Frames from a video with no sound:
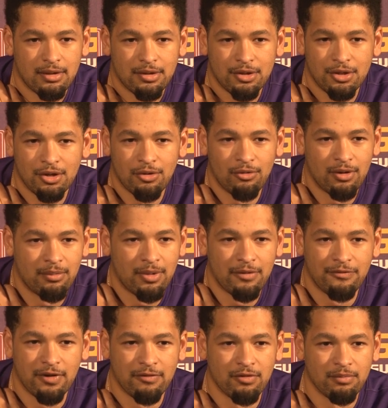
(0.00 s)
One of my
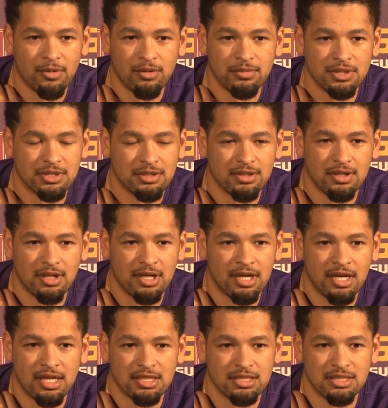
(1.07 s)
favorite moments in
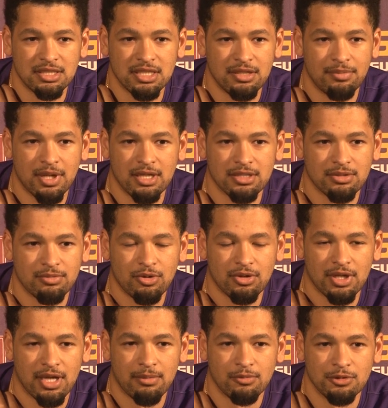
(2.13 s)
an SEC basketball
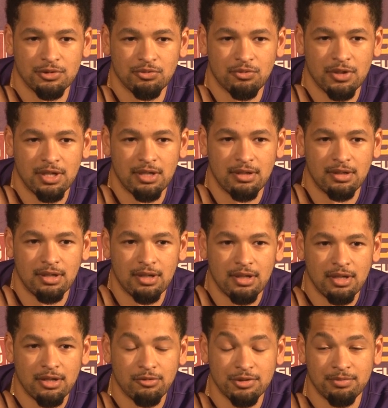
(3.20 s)
game
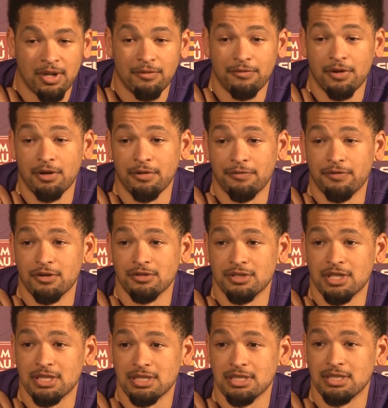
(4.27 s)
was my very
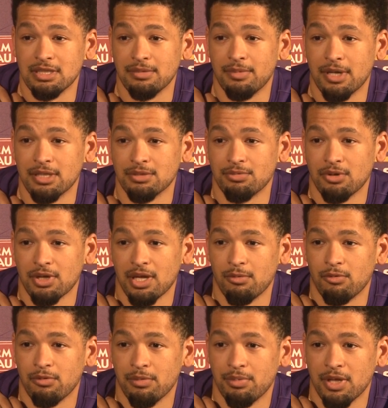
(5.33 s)
first SEC basketball game
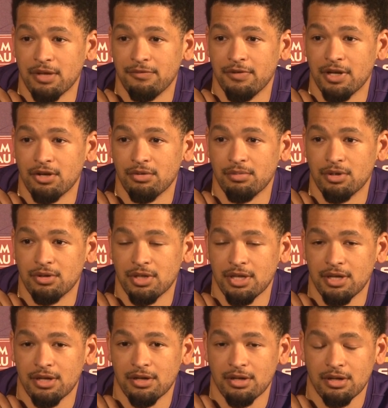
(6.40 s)
when we played Vanderbilt
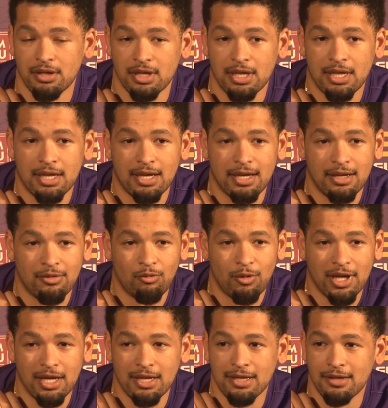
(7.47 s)
here and
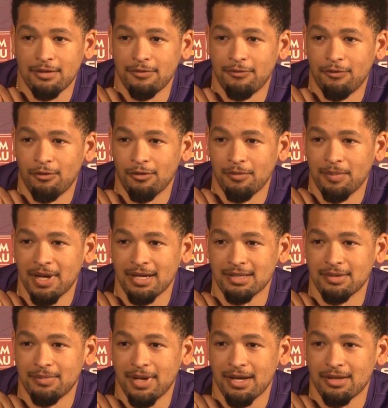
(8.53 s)
Wade hit four
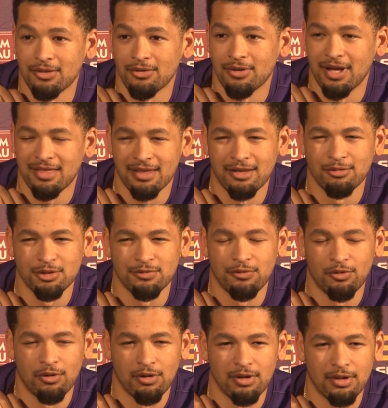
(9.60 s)
back-to-back three. I think it was
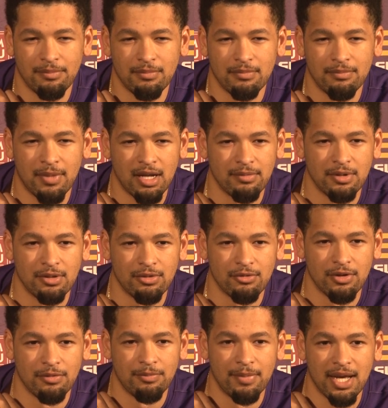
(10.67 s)
four. It might have been
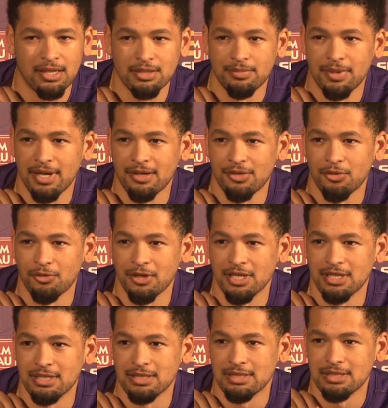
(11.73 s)
three back-to-back
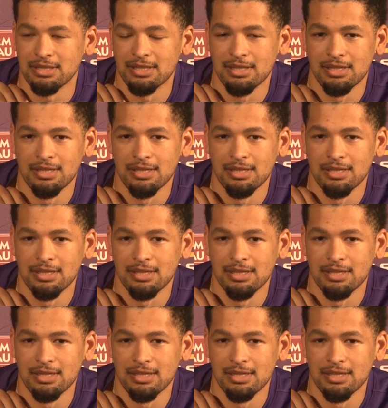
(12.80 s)
threes.